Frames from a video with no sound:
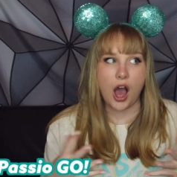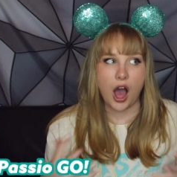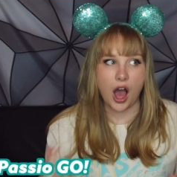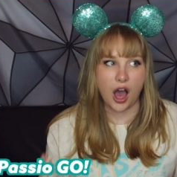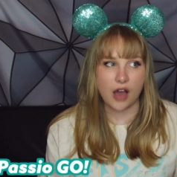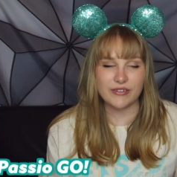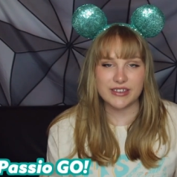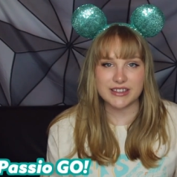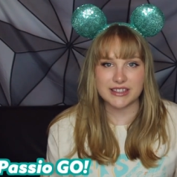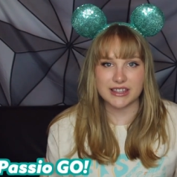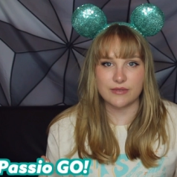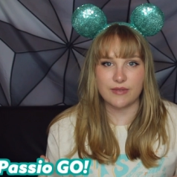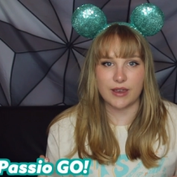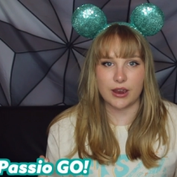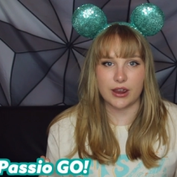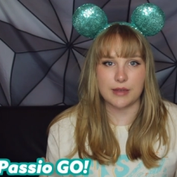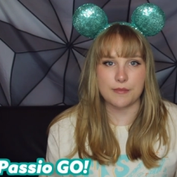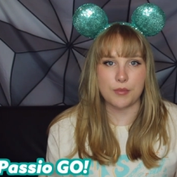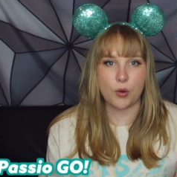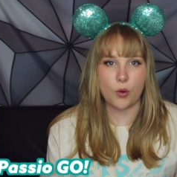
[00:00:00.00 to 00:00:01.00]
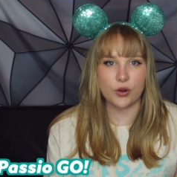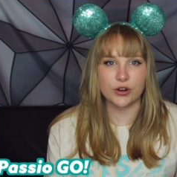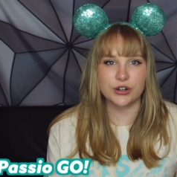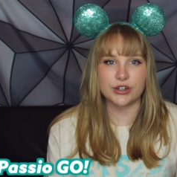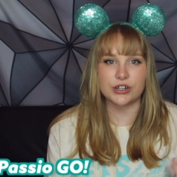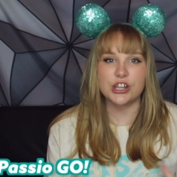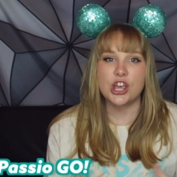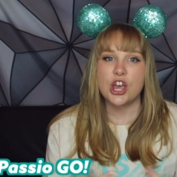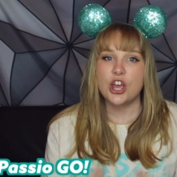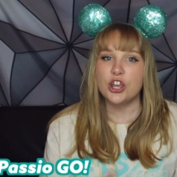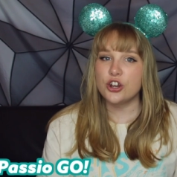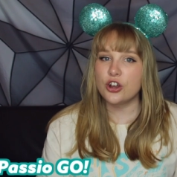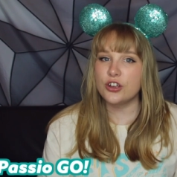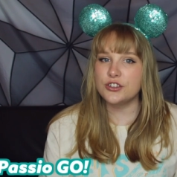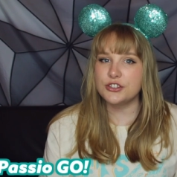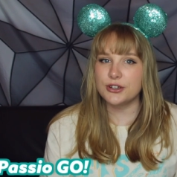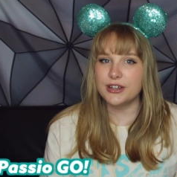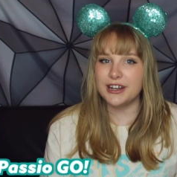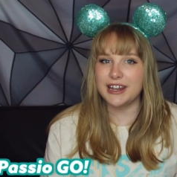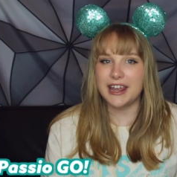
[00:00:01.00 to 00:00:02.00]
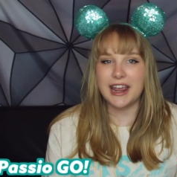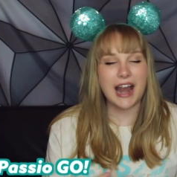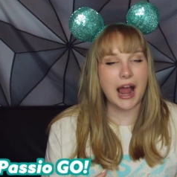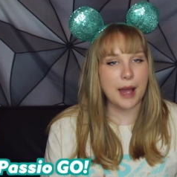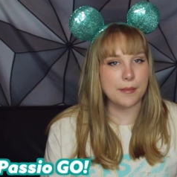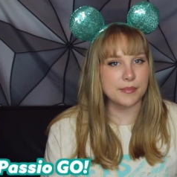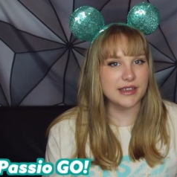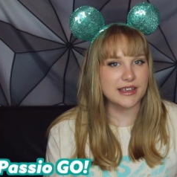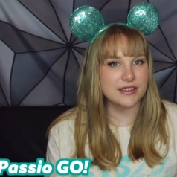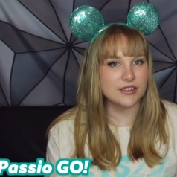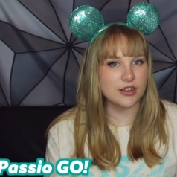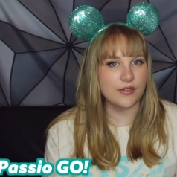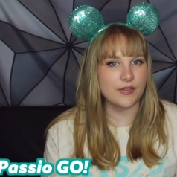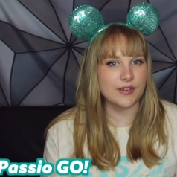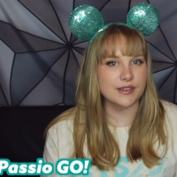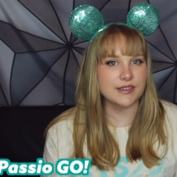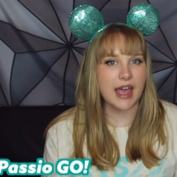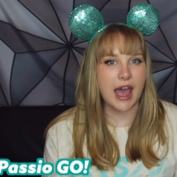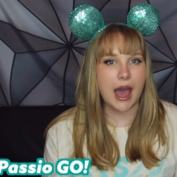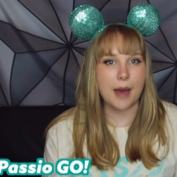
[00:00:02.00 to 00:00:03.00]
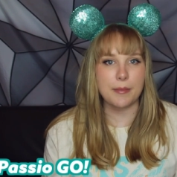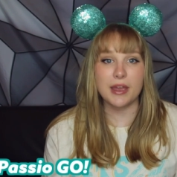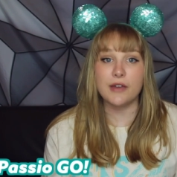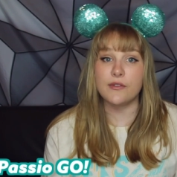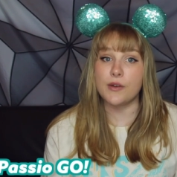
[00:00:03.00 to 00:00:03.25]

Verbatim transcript: Obviously very important. You're also going to get updates on this app.